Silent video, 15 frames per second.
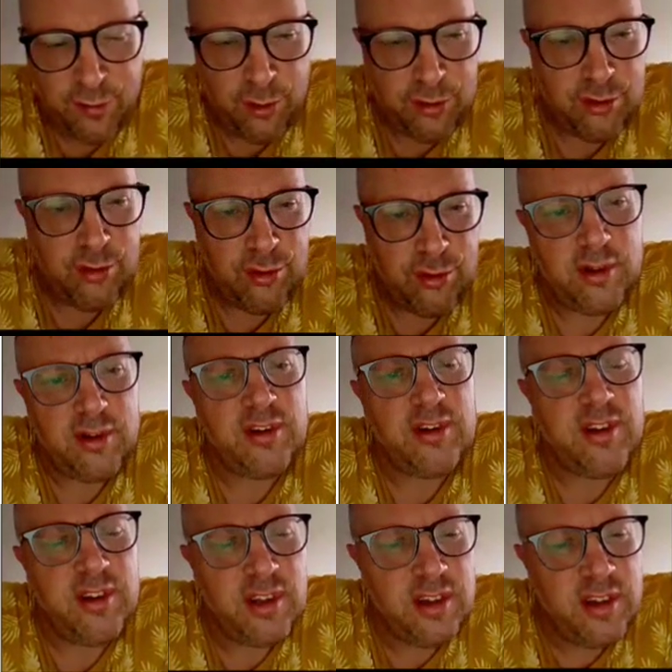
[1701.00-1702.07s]
has, of course,
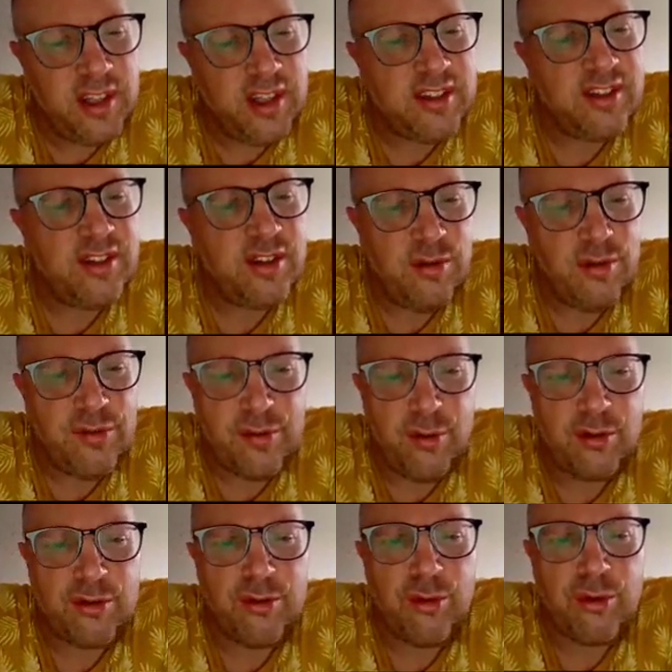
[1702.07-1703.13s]
needs
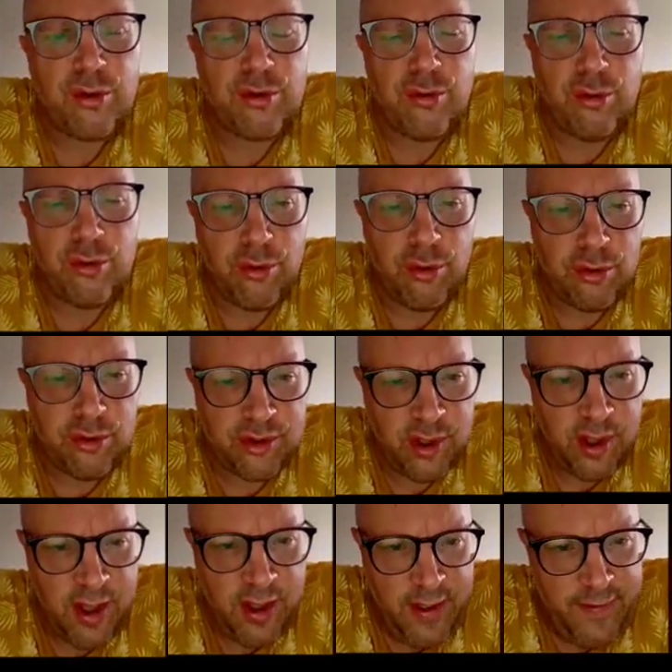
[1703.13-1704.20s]
other
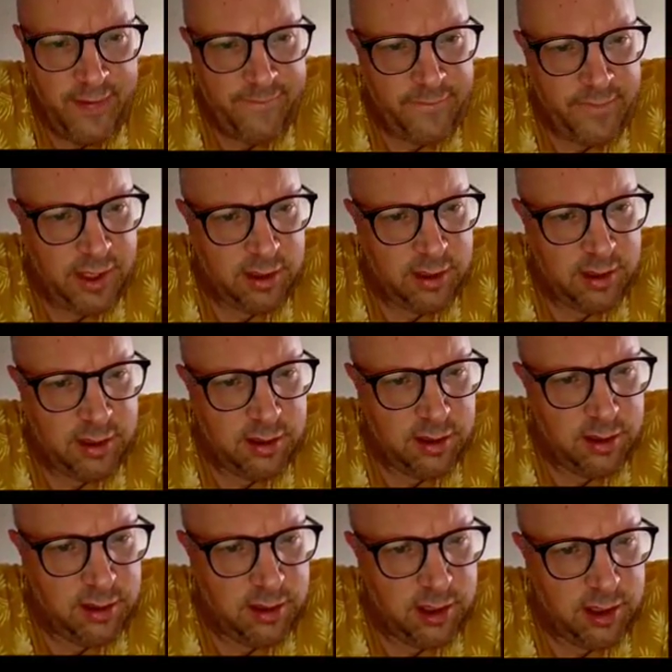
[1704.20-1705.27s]
controls than
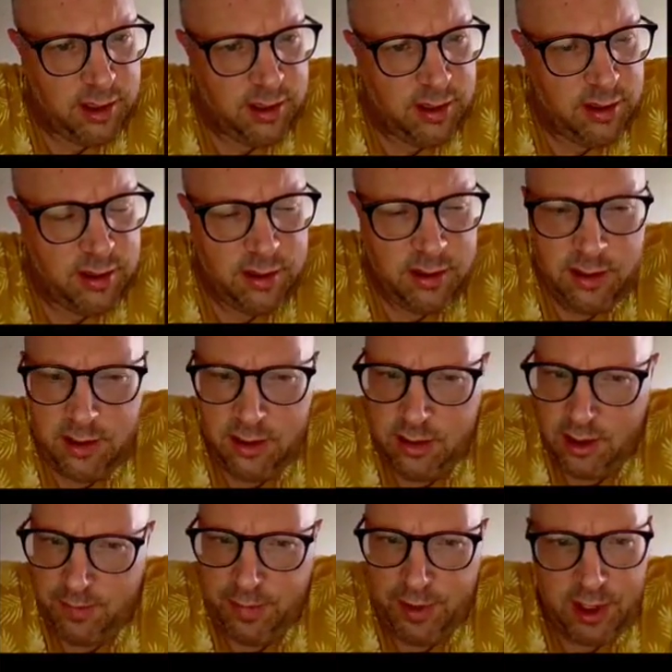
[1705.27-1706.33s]

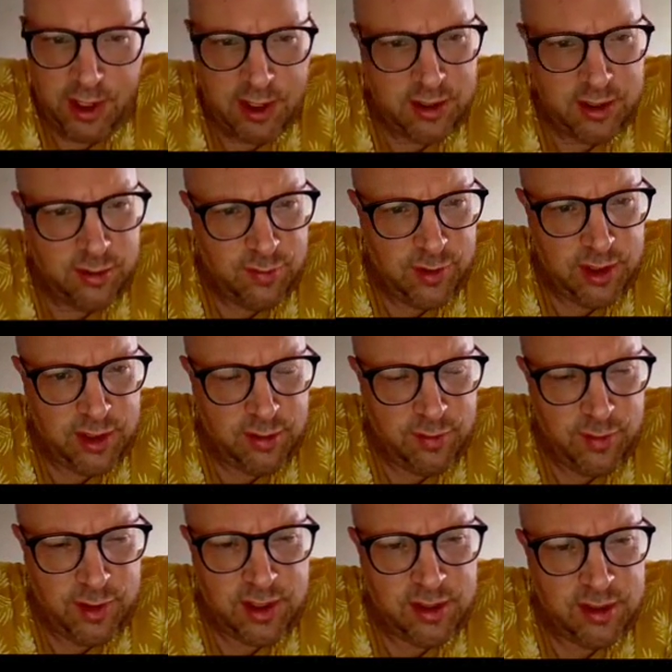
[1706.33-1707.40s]
an application
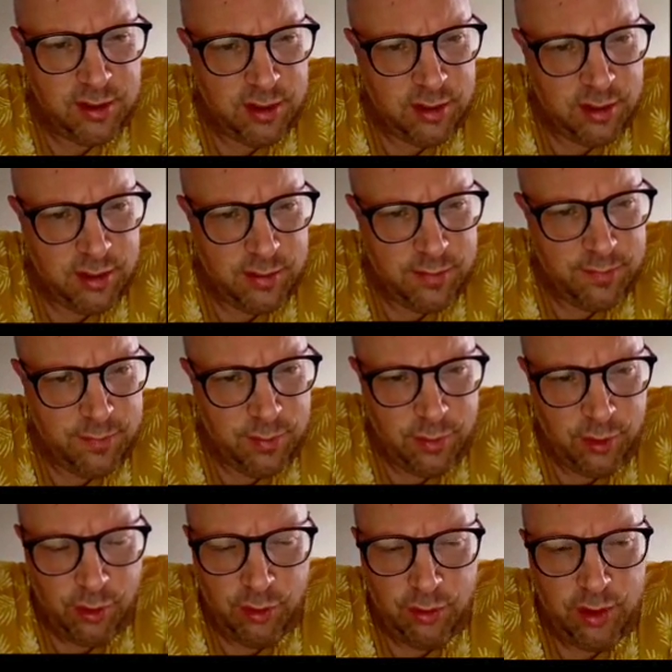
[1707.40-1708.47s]
which
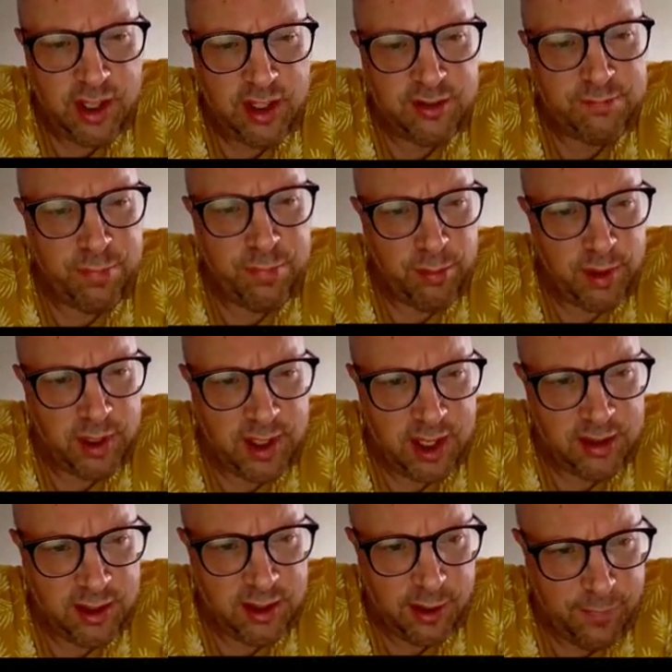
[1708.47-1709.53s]
only has
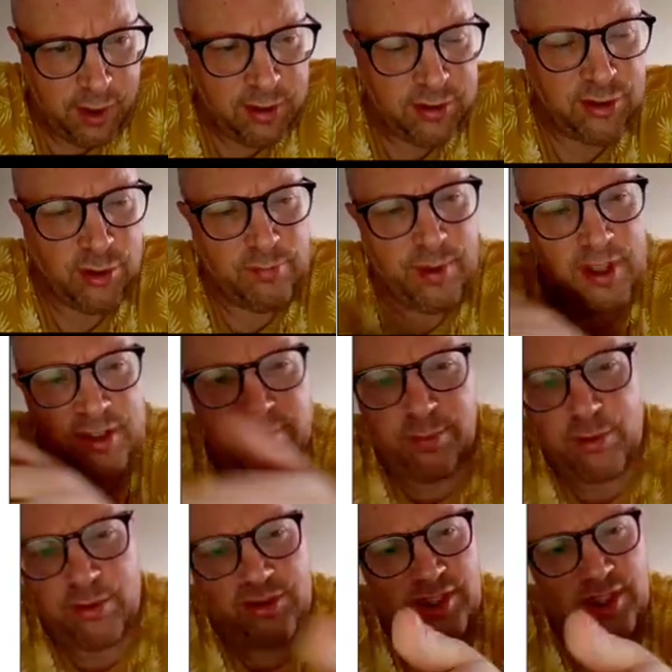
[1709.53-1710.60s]
public data. So
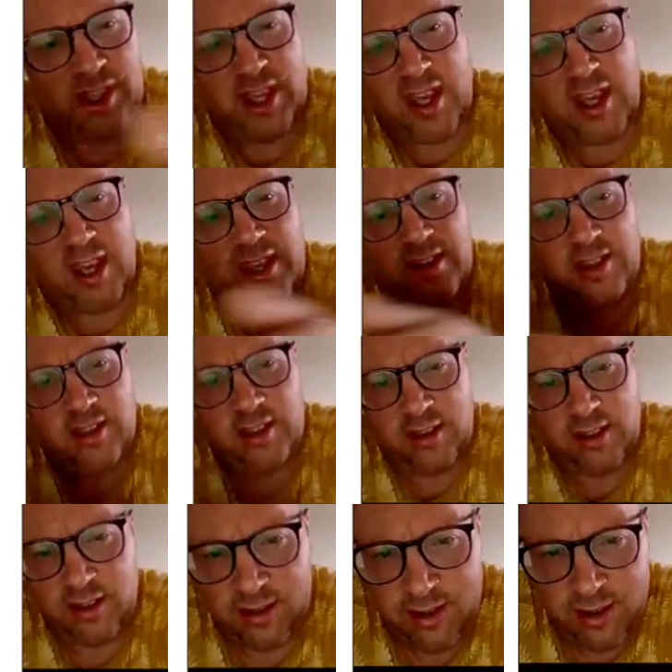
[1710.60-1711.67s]
based upon the CA
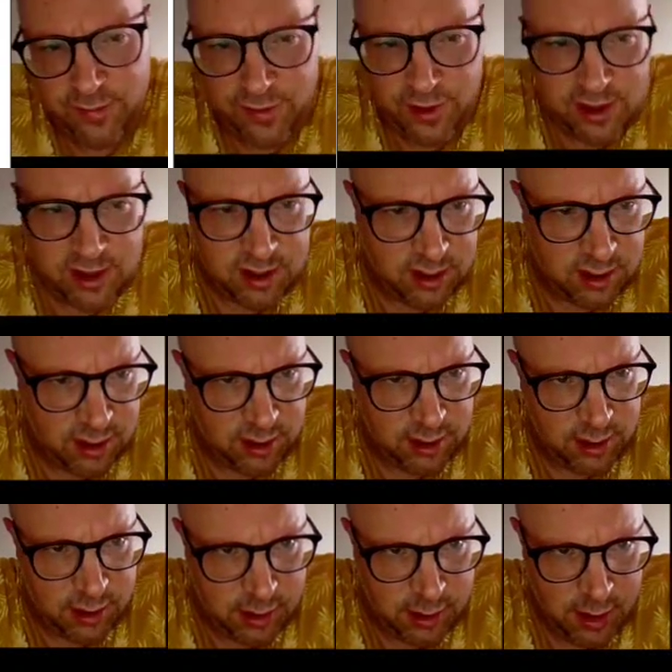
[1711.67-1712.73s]
rating, there is a division
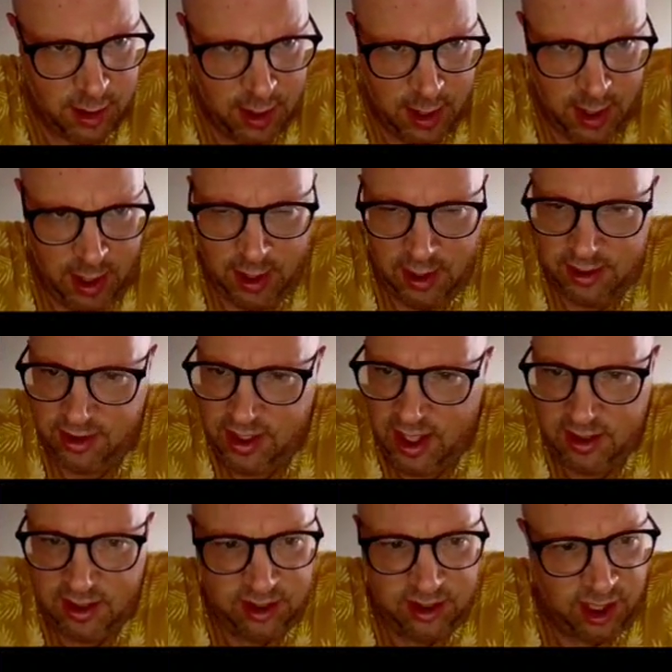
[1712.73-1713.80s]
in
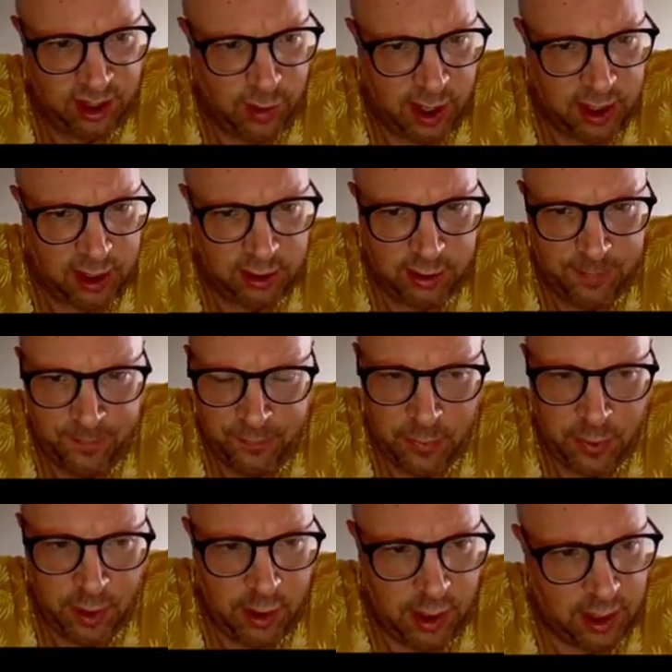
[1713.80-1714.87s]
standards required.
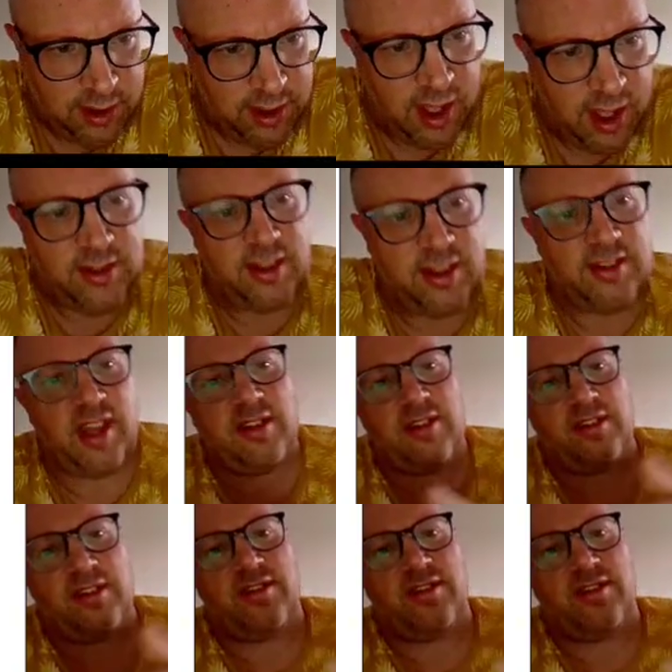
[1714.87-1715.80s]
And then these